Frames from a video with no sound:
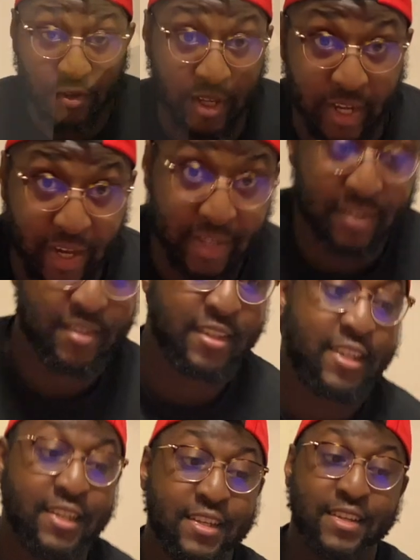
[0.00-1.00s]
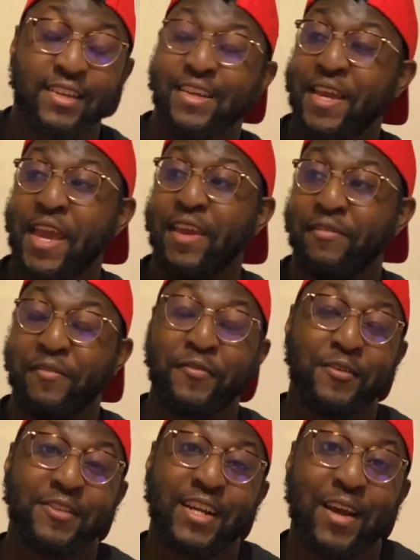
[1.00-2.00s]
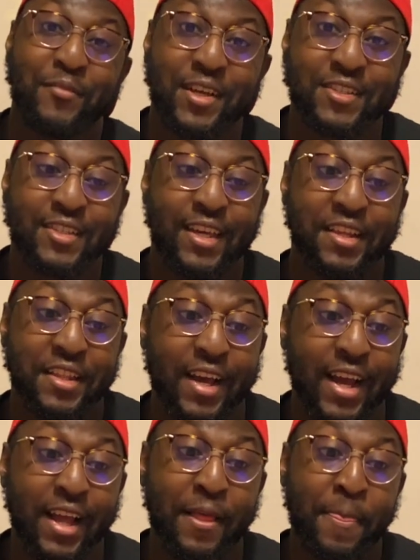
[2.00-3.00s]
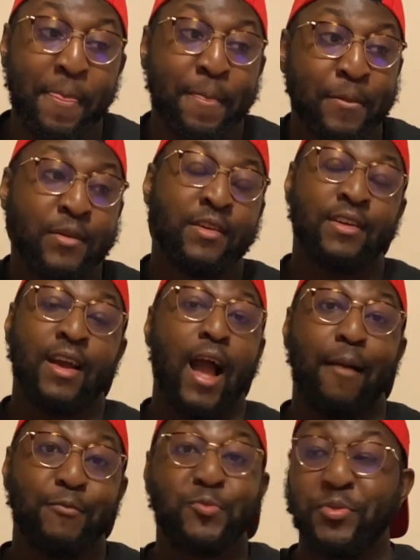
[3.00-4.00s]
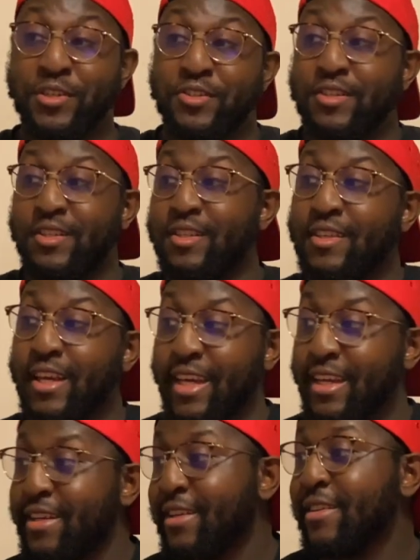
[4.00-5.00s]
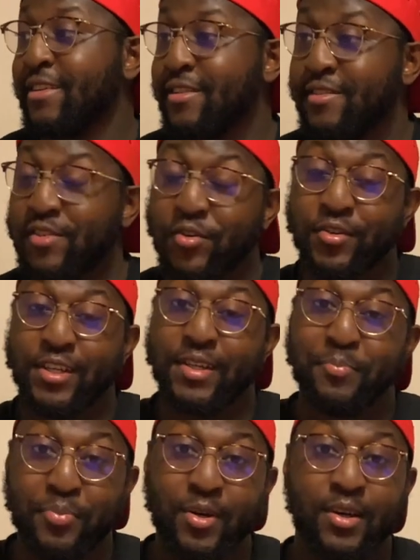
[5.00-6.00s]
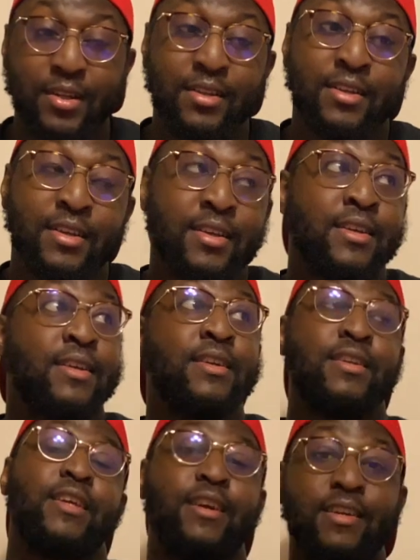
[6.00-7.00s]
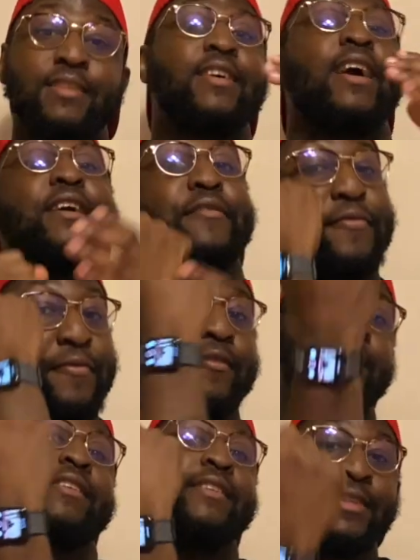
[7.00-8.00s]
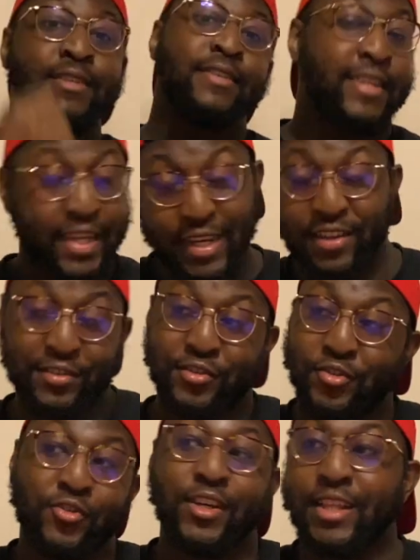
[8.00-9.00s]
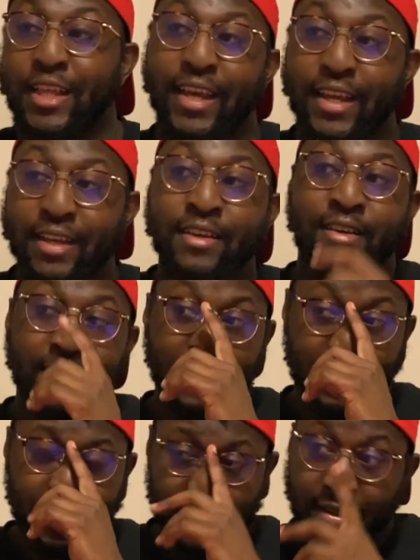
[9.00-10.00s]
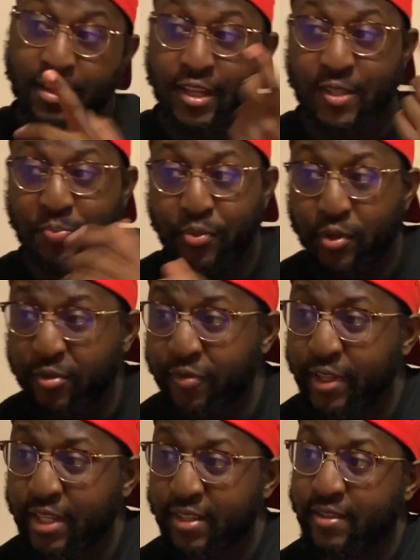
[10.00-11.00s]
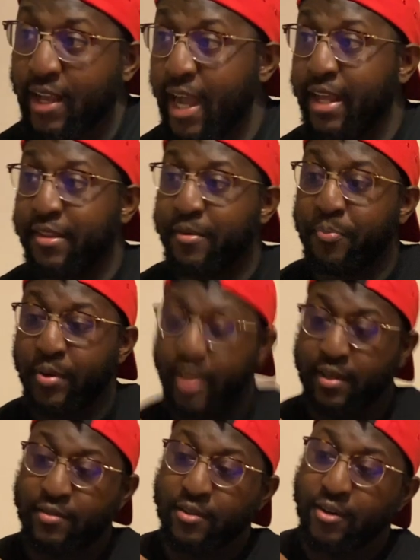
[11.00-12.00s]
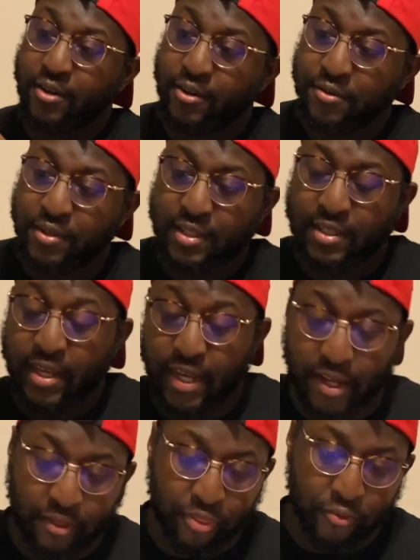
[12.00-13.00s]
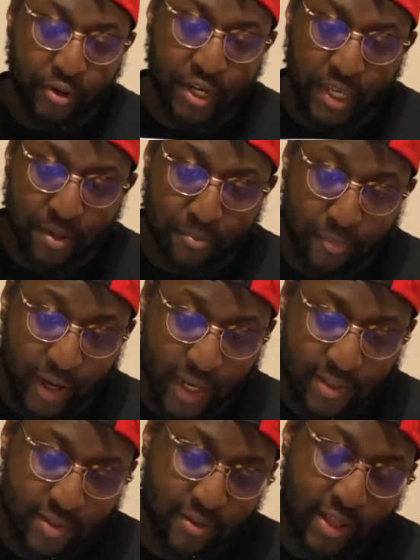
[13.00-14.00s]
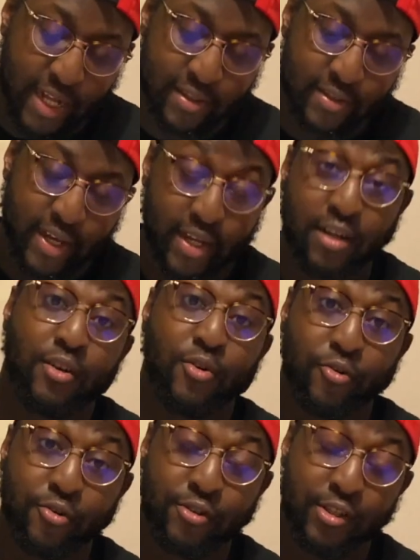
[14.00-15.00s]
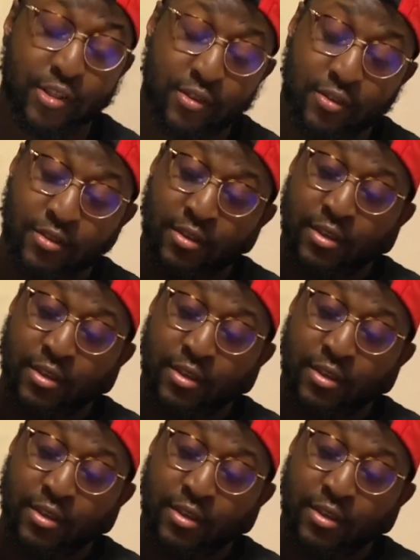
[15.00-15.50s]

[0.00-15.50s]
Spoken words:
yeah, honestly, if it feels like I'm not saying a lot, I'm speechless. Like, Sony put their entire foot in this joint. Like, it's beautifully designed. The PS logo is like 3D embossed, so that's like gorgeous.